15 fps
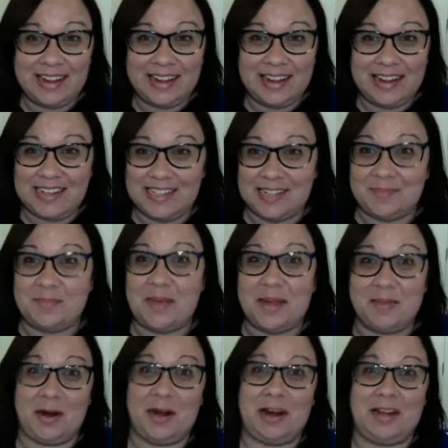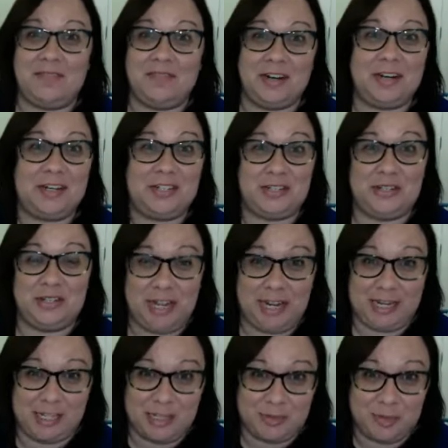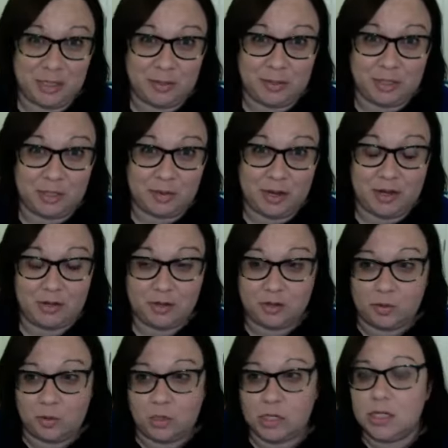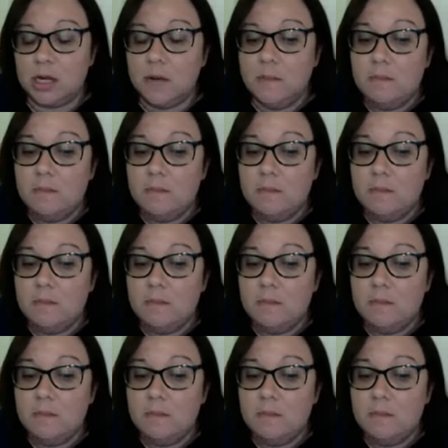it's a big party for her, so she gets some super sweet host rewards.